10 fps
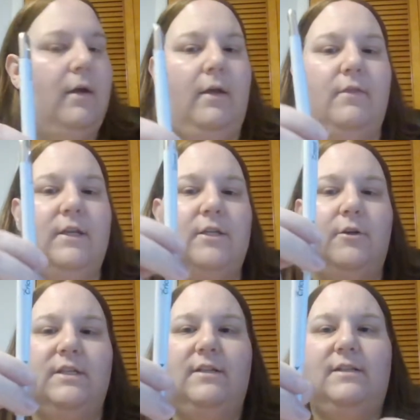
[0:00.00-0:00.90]
this
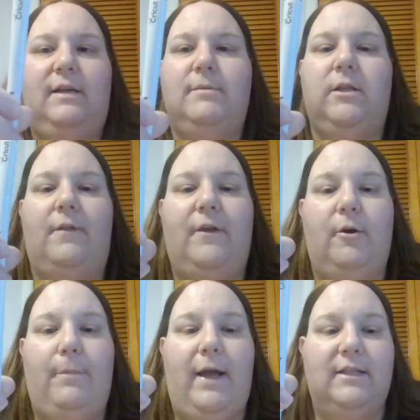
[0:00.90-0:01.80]
goes into the same slot that
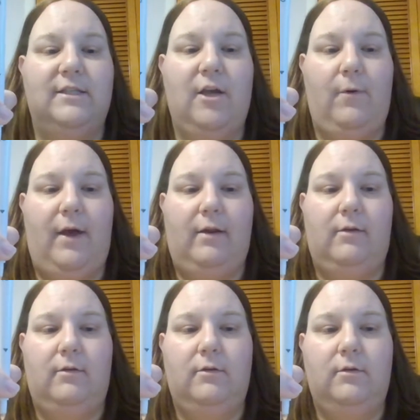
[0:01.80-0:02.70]
your pens go in.
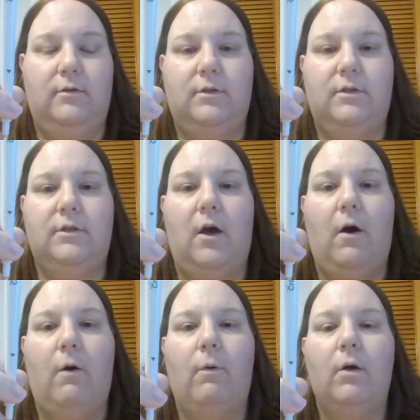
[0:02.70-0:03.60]
So